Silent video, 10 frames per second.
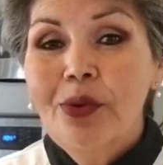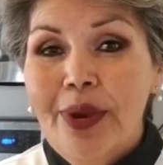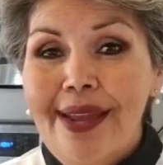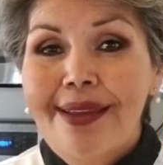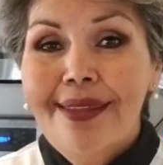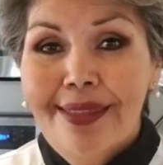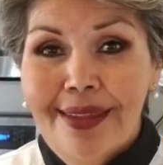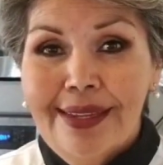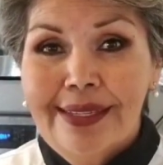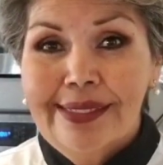great
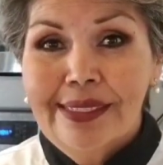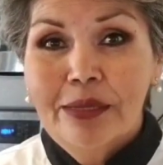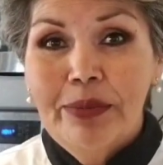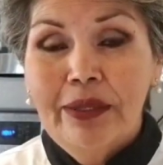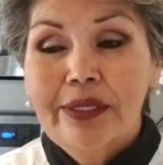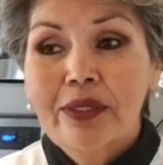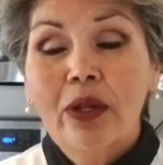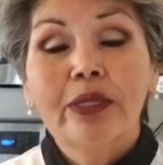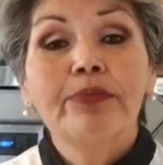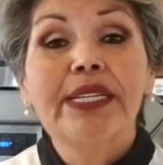things about salt.